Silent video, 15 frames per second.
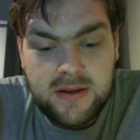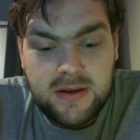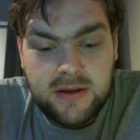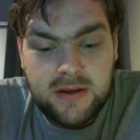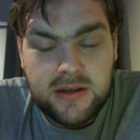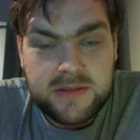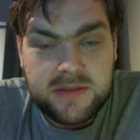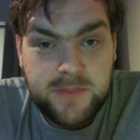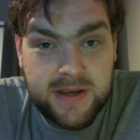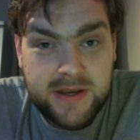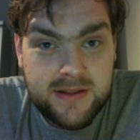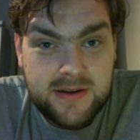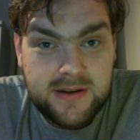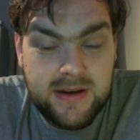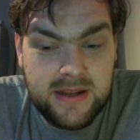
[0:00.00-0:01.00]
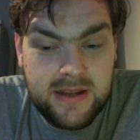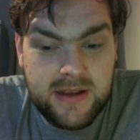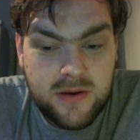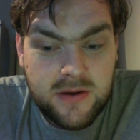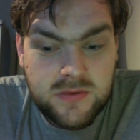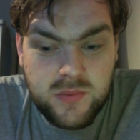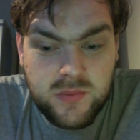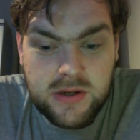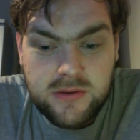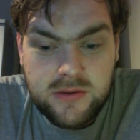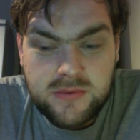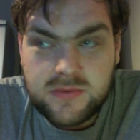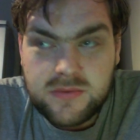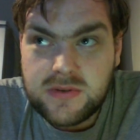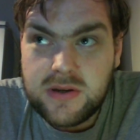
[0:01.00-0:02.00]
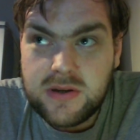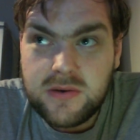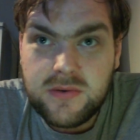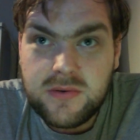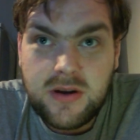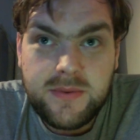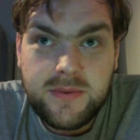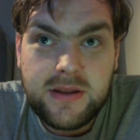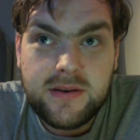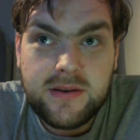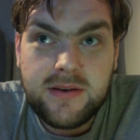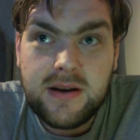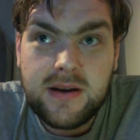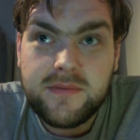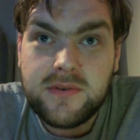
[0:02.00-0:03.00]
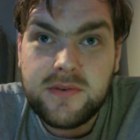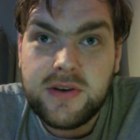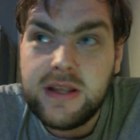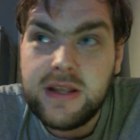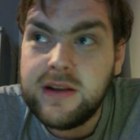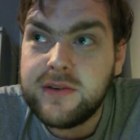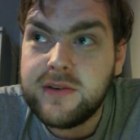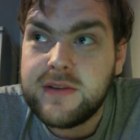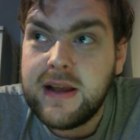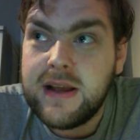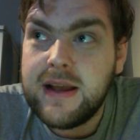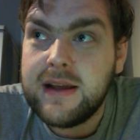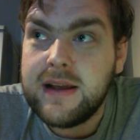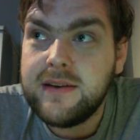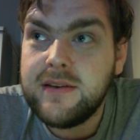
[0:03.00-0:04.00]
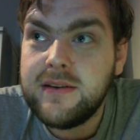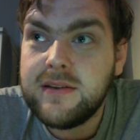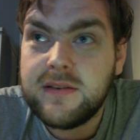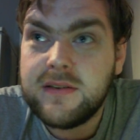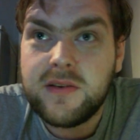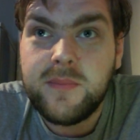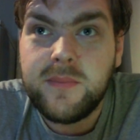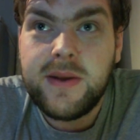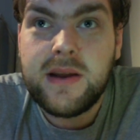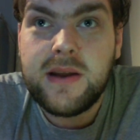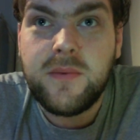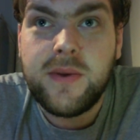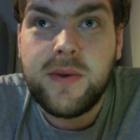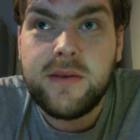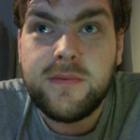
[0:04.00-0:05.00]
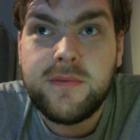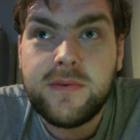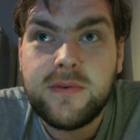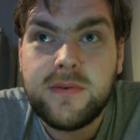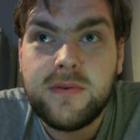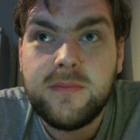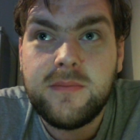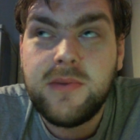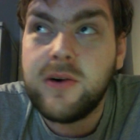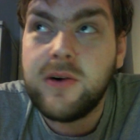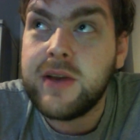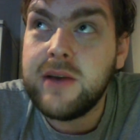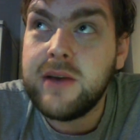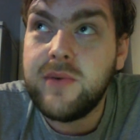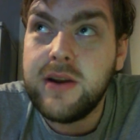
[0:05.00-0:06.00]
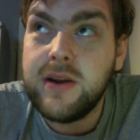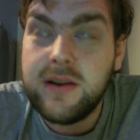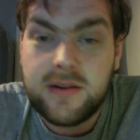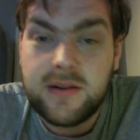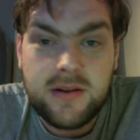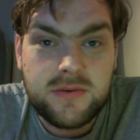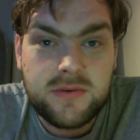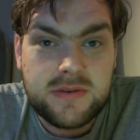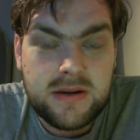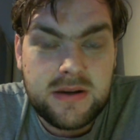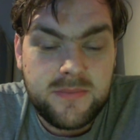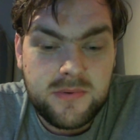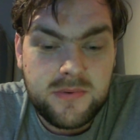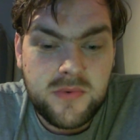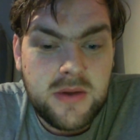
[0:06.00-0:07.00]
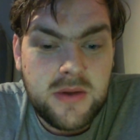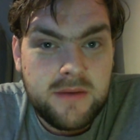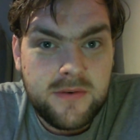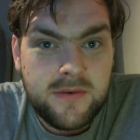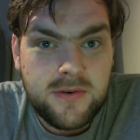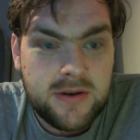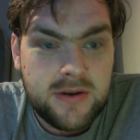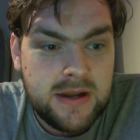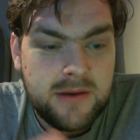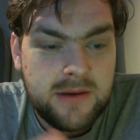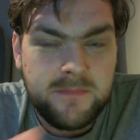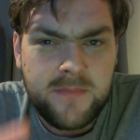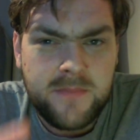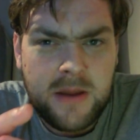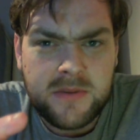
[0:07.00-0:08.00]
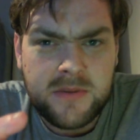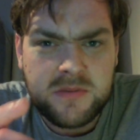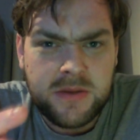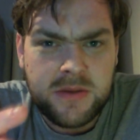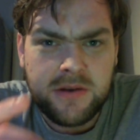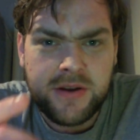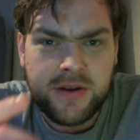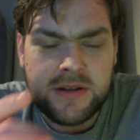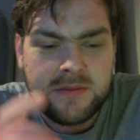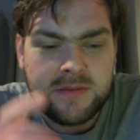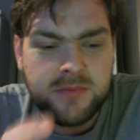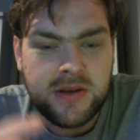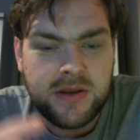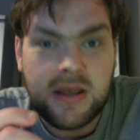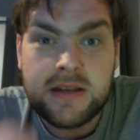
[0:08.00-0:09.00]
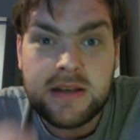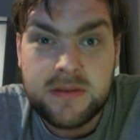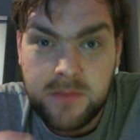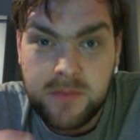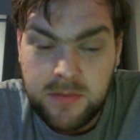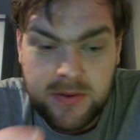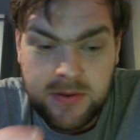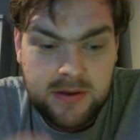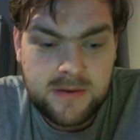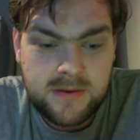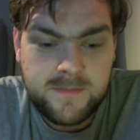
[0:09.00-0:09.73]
It's bigger than an ego as well, so I mean I haven't got an ego to hand to compare with, but I'll get one in the close-up and we'll have a look how much bigger it is, but it is a bit bigger.